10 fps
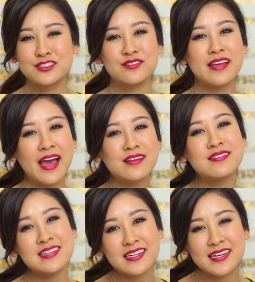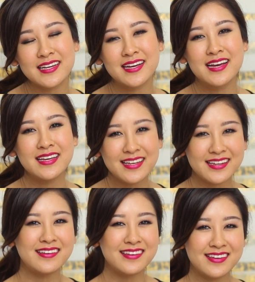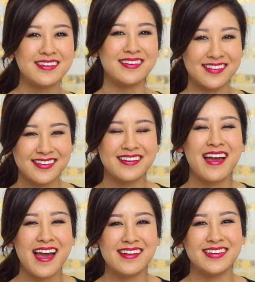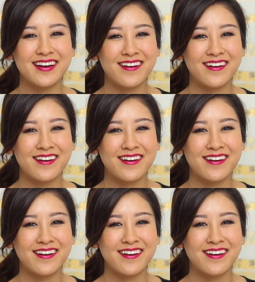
It's just x t e e e n e